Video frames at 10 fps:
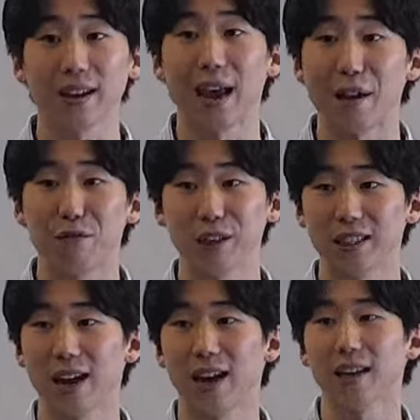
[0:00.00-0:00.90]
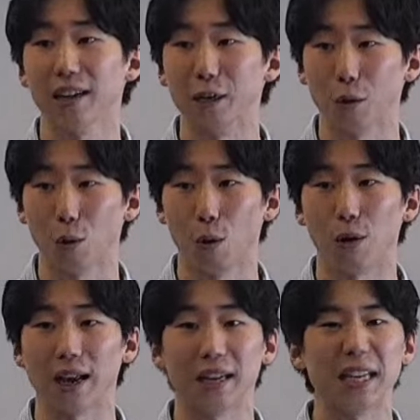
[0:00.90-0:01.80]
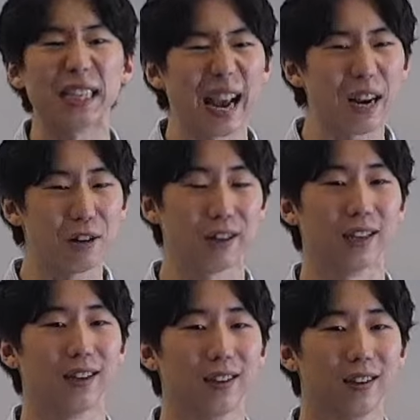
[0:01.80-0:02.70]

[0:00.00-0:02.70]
every day court and he's angry.